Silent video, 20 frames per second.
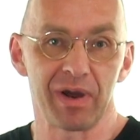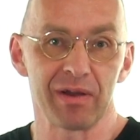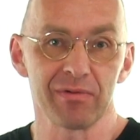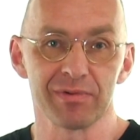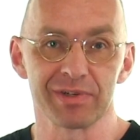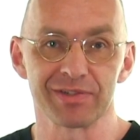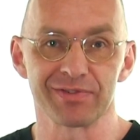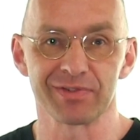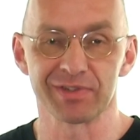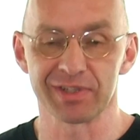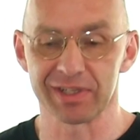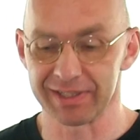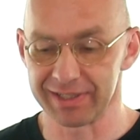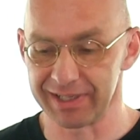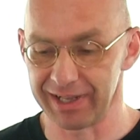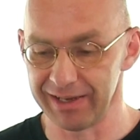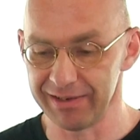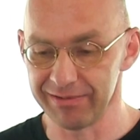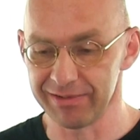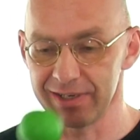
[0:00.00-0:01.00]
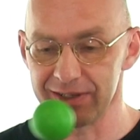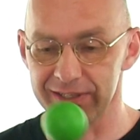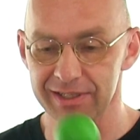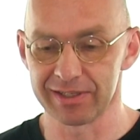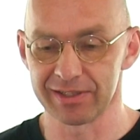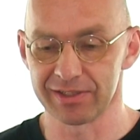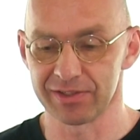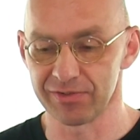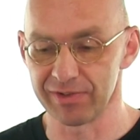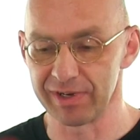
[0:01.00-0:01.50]
1, which was just done, right?
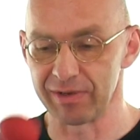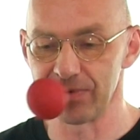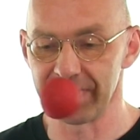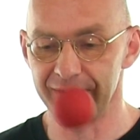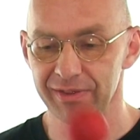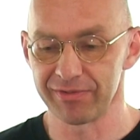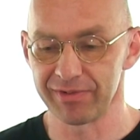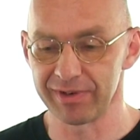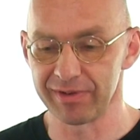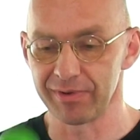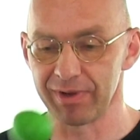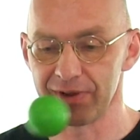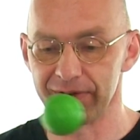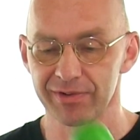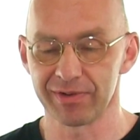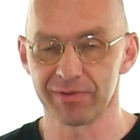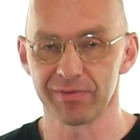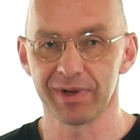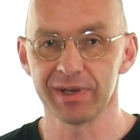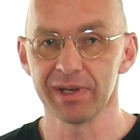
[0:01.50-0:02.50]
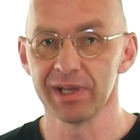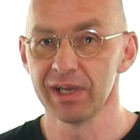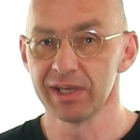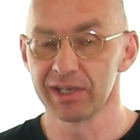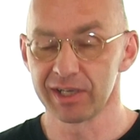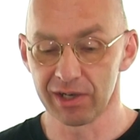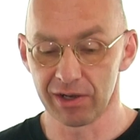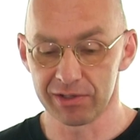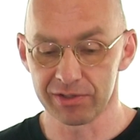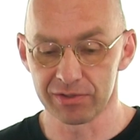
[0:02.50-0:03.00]
This is three one three one three one.
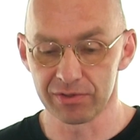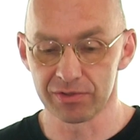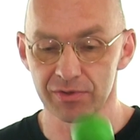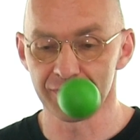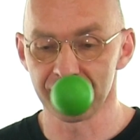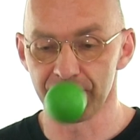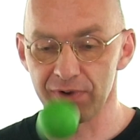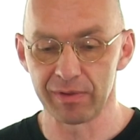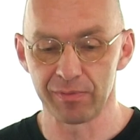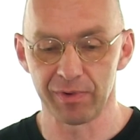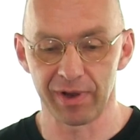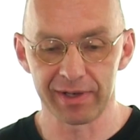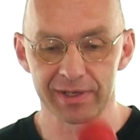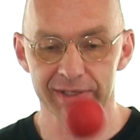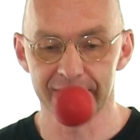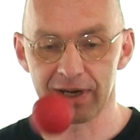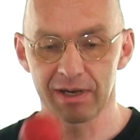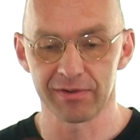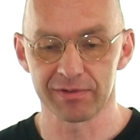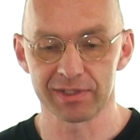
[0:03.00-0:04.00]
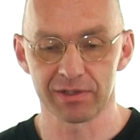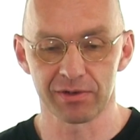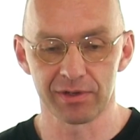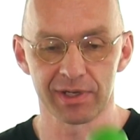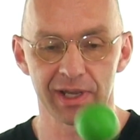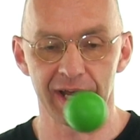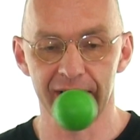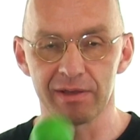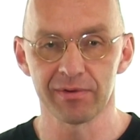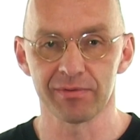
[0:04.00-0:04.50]
You can also do 3 1, kind of going
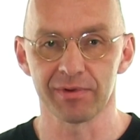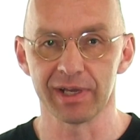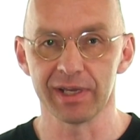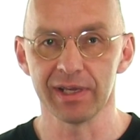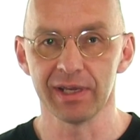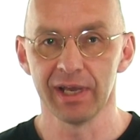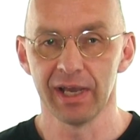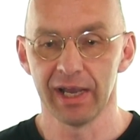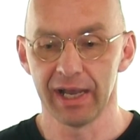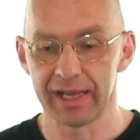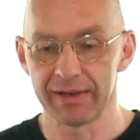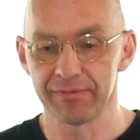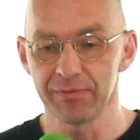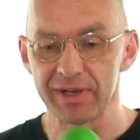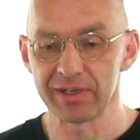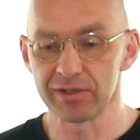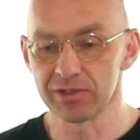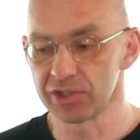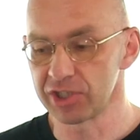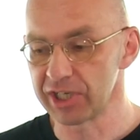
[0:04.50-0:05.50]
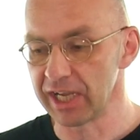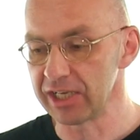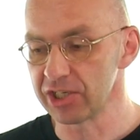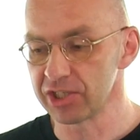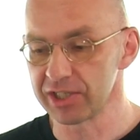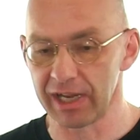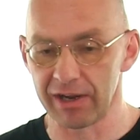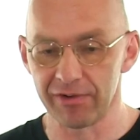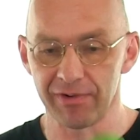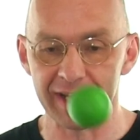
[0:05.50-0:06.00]
the other way. And when you
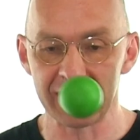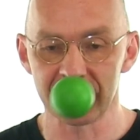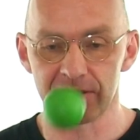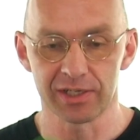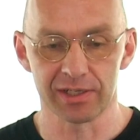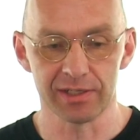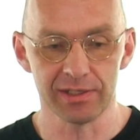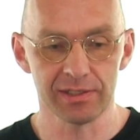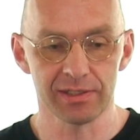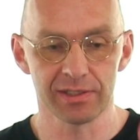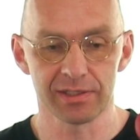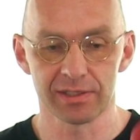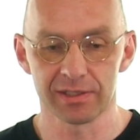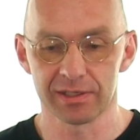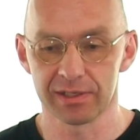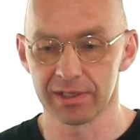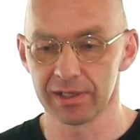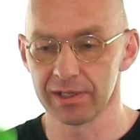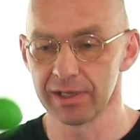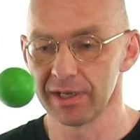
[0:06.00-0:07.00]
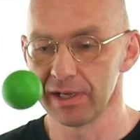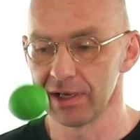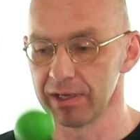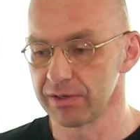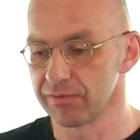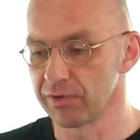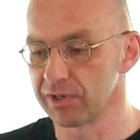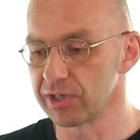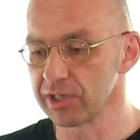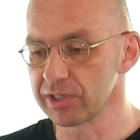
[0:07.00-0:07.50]
change directions,
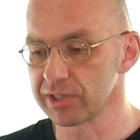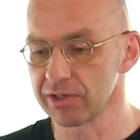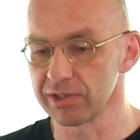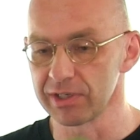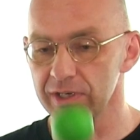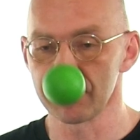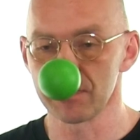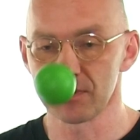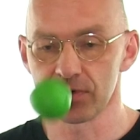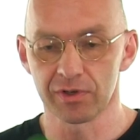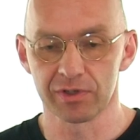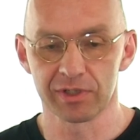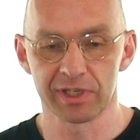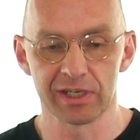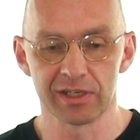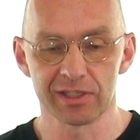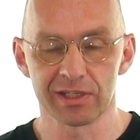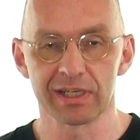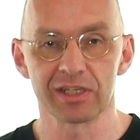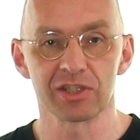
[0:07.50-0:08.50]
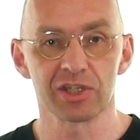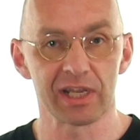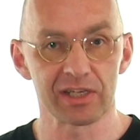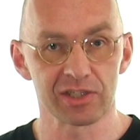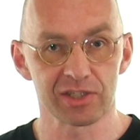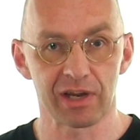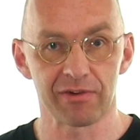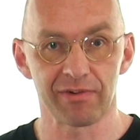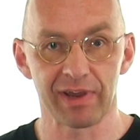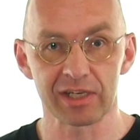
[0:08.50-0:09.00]
when you just continuously
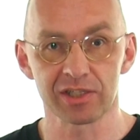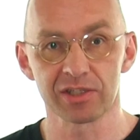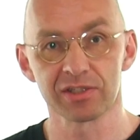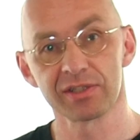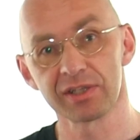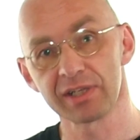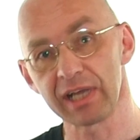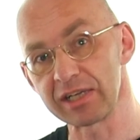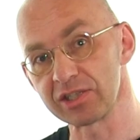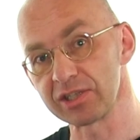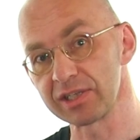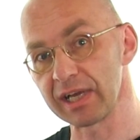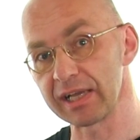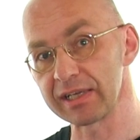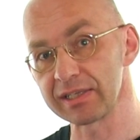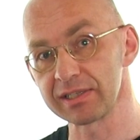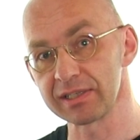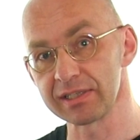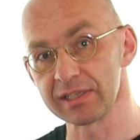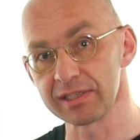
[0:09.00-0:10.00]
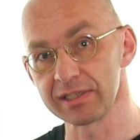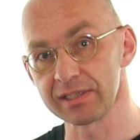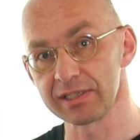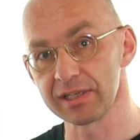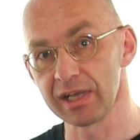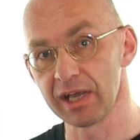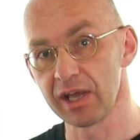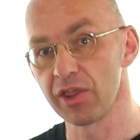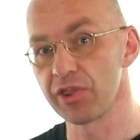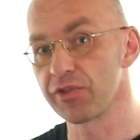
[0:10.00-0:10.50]
change directions, you actually get this
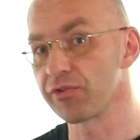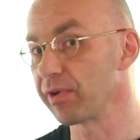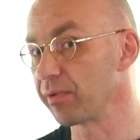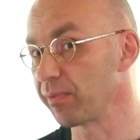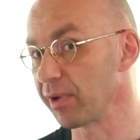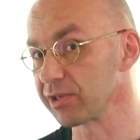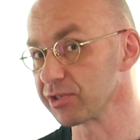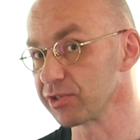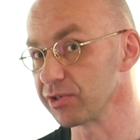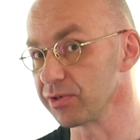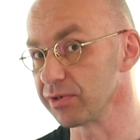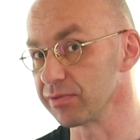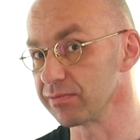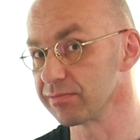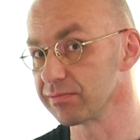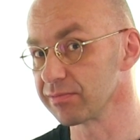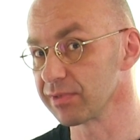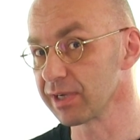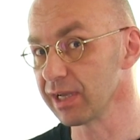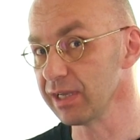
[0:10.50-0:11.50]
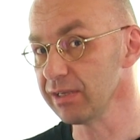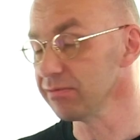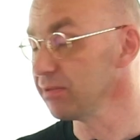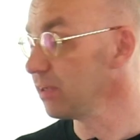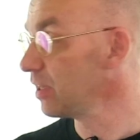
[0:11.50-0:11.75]
three one two. Okay?